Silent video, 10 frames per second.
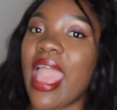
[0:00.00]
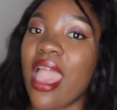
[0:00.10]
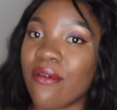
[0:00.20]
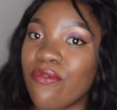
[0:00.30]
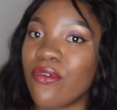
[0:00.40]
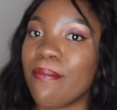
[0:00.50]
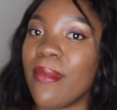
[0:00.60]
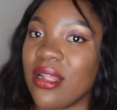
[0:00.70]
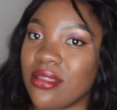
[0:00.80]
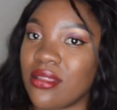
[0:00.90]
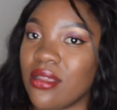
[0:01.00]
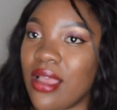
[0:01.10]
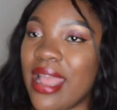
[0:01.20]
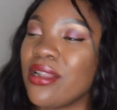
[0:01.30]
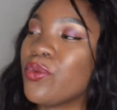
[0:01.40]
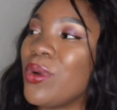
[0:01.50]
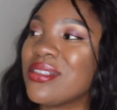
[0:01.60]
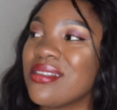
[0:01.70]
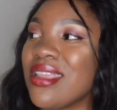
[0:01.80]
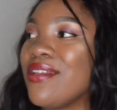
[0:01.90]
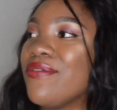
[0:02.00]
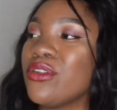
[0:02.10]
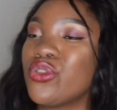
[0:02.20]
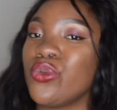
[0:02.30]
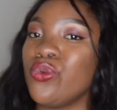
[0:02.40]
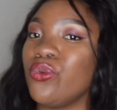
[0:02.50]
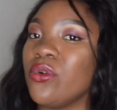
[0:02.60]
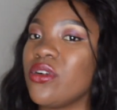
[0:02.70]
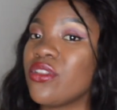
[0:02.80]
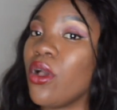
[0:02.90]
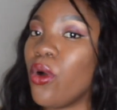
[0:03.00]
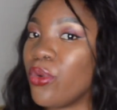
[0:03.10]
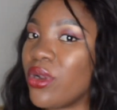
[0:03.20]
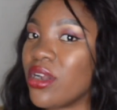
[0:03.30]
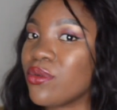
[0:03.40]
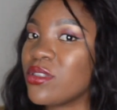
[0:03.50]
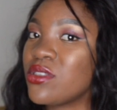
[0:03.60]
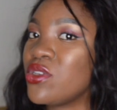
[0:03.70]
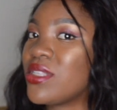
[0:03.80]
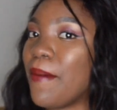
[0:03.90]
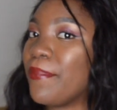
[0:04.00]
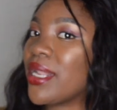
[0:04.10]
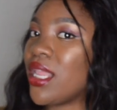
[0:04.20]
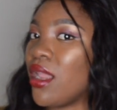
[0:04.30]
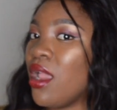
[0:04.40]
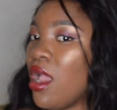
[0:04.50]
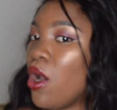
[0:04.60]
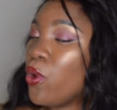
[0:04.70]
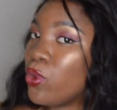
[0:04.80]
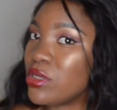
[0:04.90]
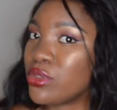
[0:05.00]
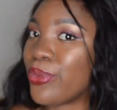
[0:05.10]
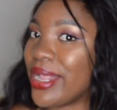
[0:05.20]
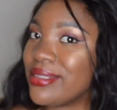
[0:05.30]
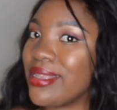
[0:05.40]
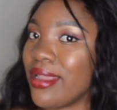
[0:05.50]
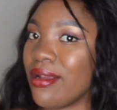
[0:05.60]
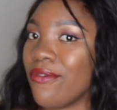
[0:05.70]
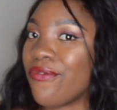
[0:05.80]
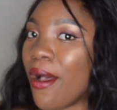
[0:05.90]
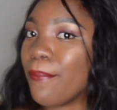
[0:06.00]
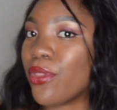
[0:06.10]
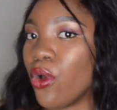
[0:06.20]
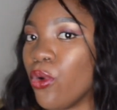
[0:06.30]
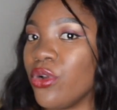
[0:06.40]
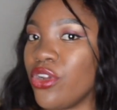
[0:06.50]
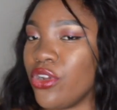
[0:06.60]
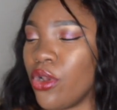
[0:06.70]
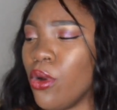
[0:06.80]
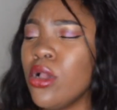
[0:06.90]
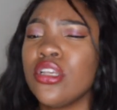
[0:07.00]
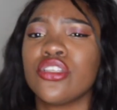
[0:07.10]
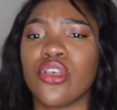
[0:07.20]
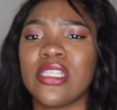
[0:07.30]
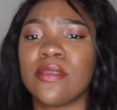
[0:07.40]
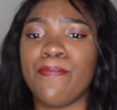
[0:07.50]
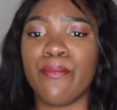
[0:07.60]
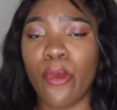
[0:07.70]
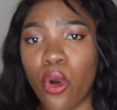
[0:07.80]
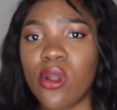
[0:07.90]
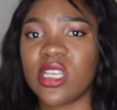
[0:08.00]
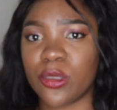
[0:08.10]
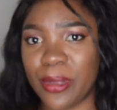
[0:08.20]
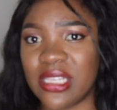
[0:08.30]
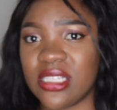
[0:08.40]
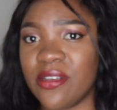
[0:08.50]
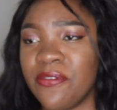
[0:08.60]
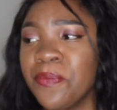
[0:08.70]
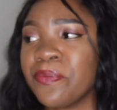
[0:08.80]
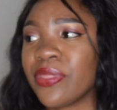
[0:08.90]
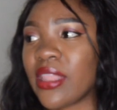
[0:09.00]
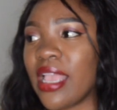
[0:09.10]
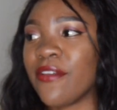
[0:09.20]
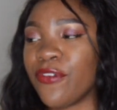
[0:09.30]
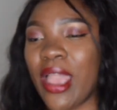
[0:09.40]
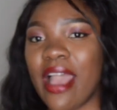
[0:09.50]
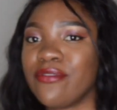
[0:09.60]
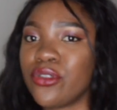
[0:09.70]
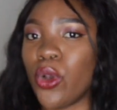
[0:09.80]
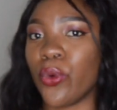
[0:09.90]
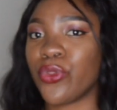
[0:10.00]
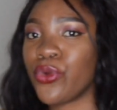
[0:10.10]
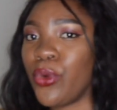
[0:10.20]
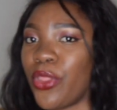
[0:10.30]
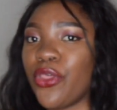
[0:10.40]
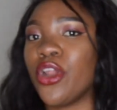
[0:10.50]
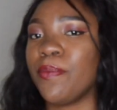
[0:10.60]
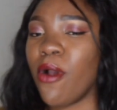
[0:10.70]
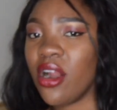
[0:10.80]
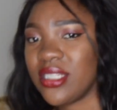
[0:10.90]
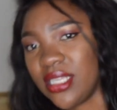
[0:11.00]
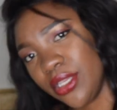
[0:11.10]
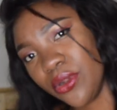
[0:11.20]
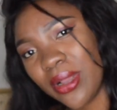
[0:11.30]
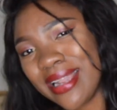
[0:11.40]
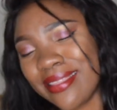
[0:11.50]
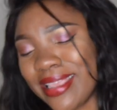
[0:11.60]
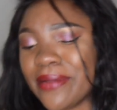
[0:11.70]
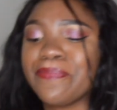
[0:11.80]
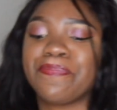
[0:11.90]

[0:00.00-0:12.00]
every month, and it wasn't even to the owner, it was to somebody who was renting from the owner, you know. So it's more expensive if you have to go through a third party, you know, kind of thing.